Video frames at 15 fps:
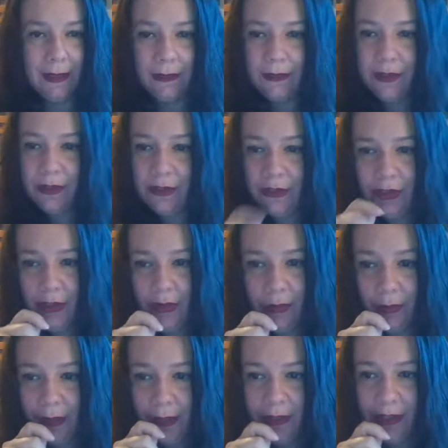just
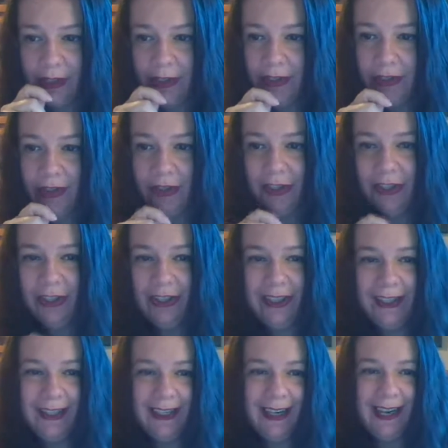chew on ginger.
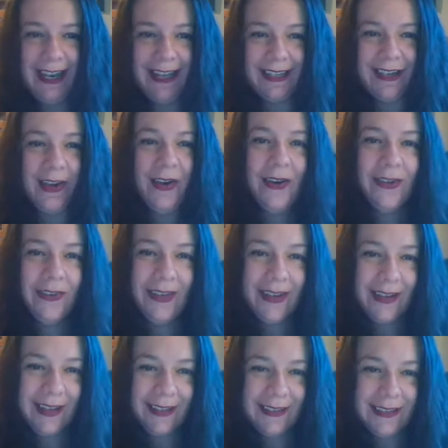And
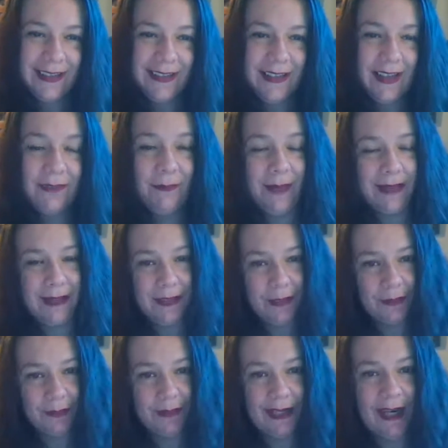I see a message
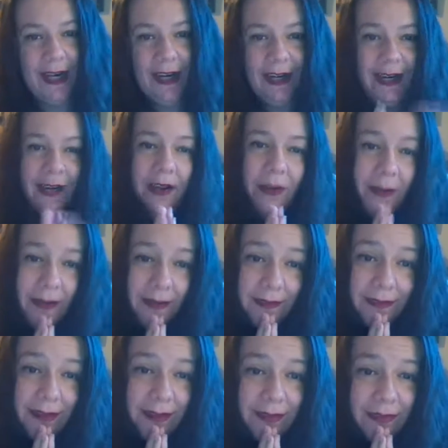from Terry. I
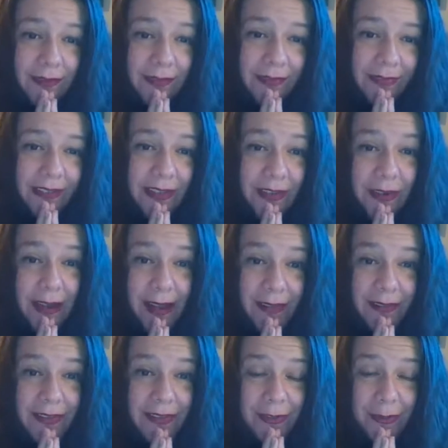love that you're
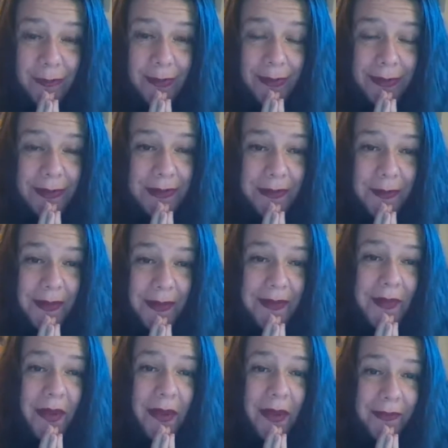having your pumpkin
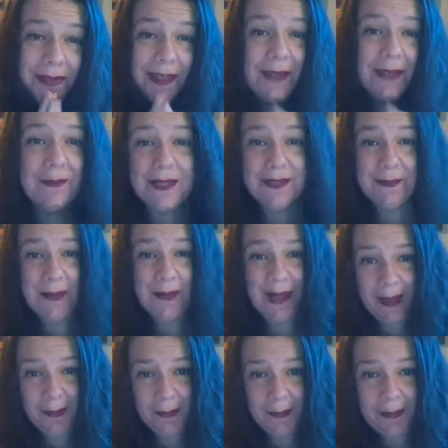spice coffee. That makes me
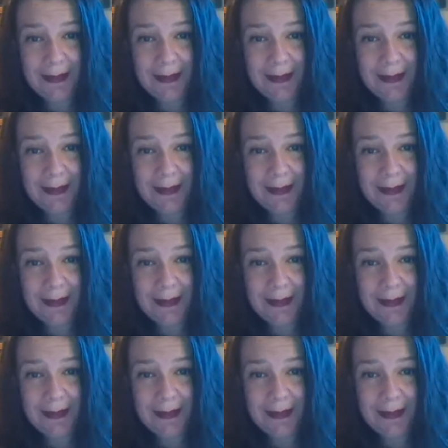happy.